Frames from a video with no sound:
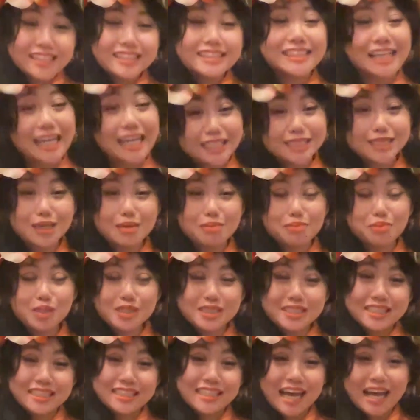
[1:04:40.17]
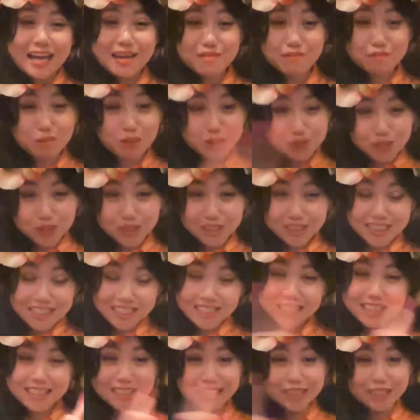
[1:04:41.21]
an addendum, which is that if
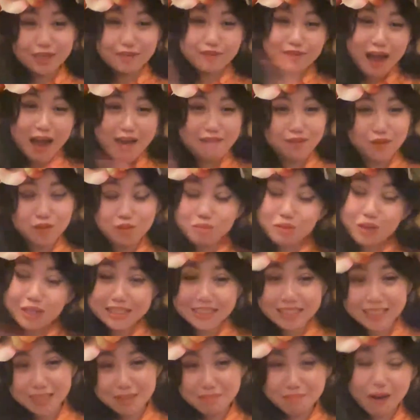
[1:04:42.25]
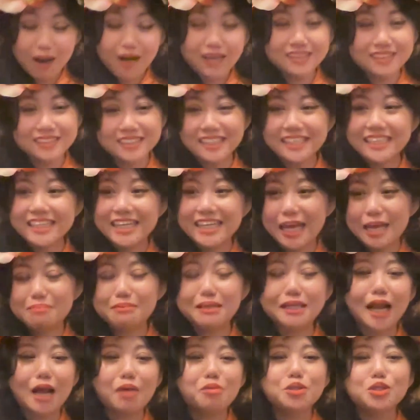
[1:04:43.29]
wilderness survival wasn't a part of the game,
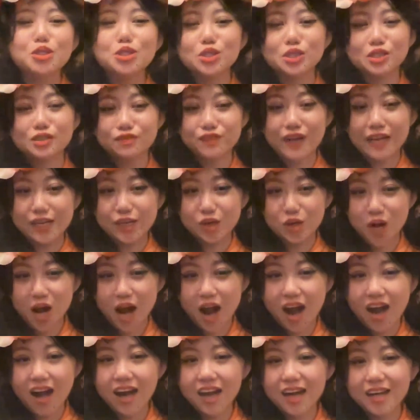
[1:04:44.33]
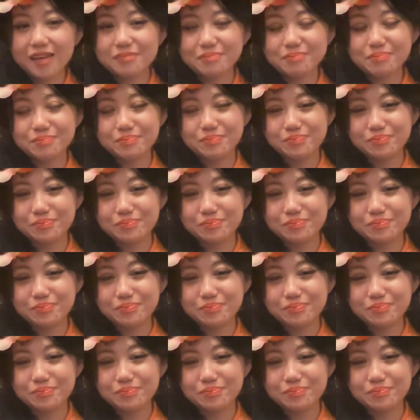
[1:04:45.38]
then I would choose Frank O'Hara.